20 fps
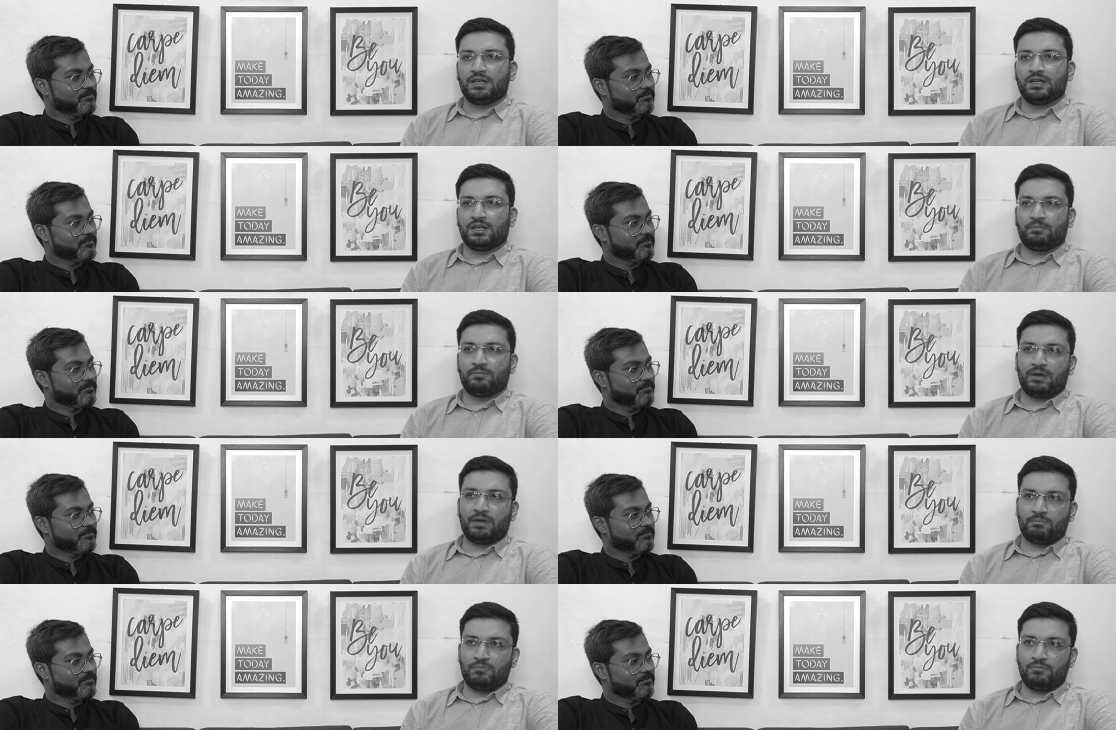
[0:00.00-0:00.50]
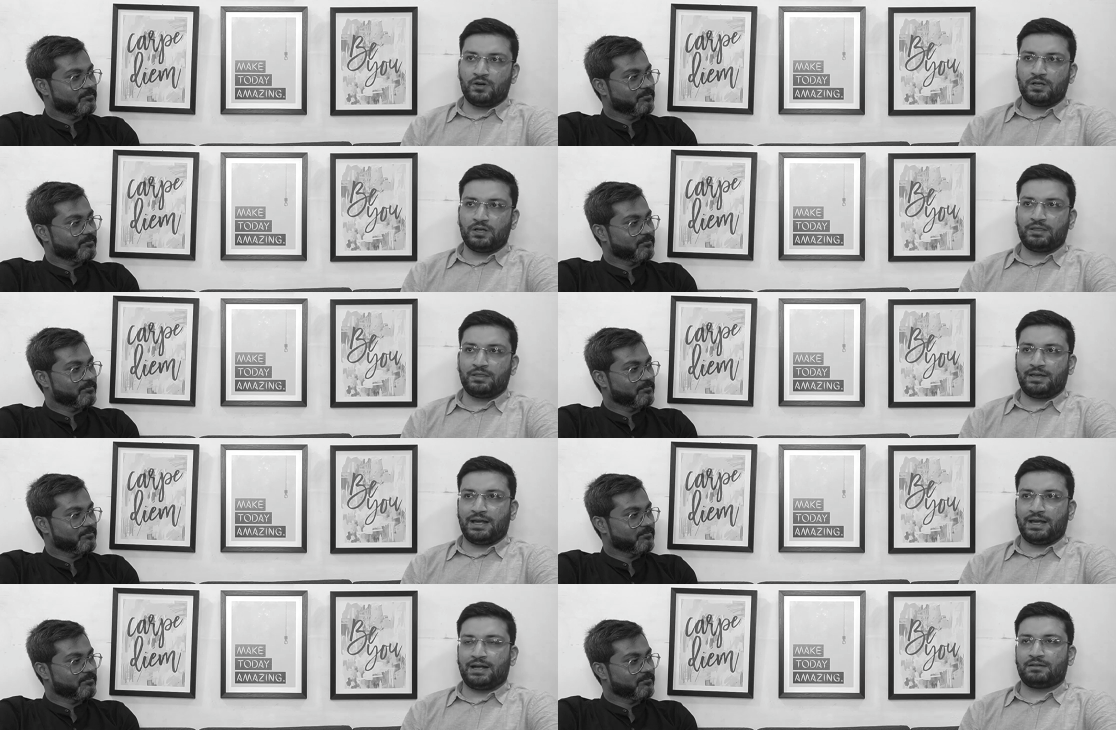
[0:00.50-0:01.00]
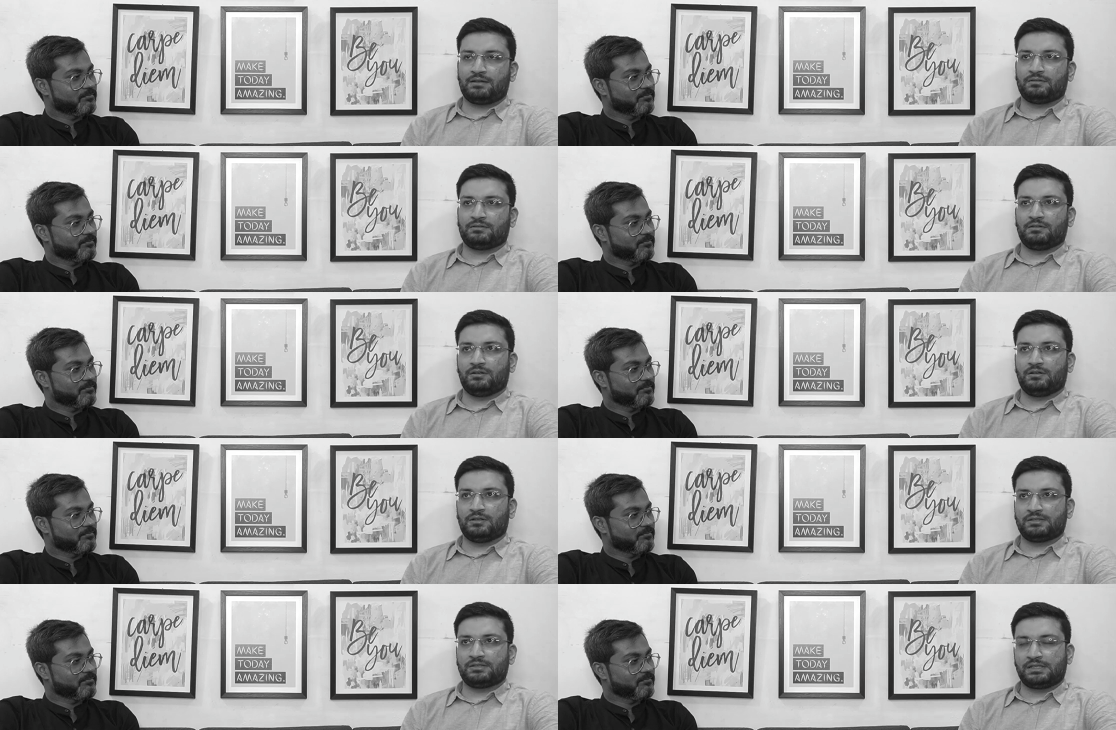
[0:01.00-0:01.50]
Speaker 1: remember that
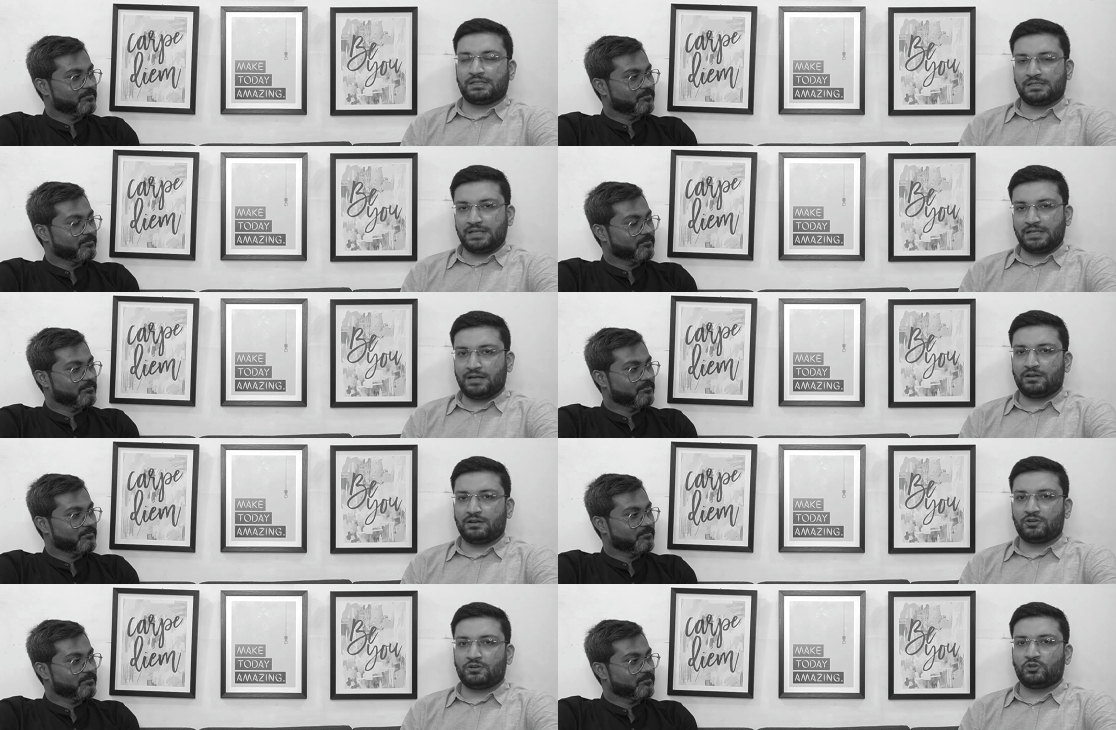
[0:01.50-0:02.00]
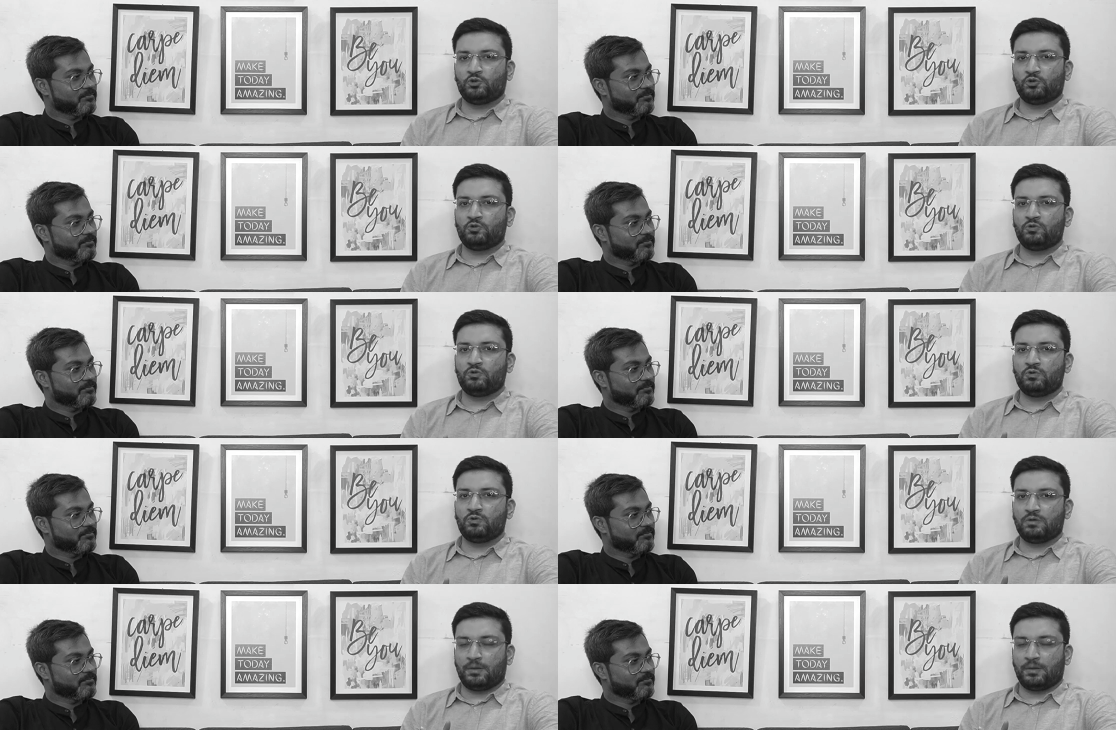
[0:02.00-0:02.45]
stick to